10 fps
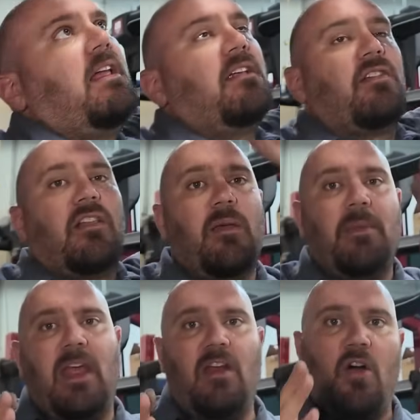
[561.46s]
needed to
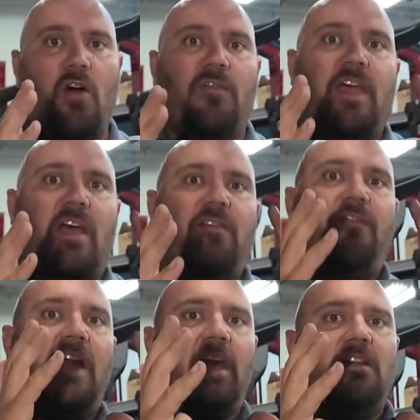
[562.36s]
eliminate all of that
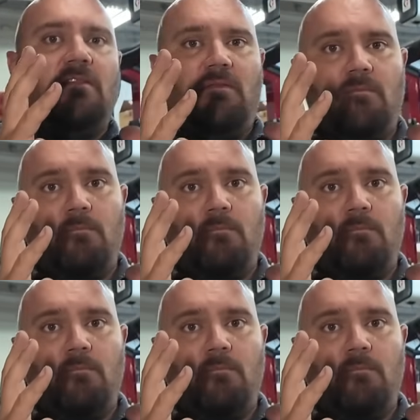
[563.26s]
fan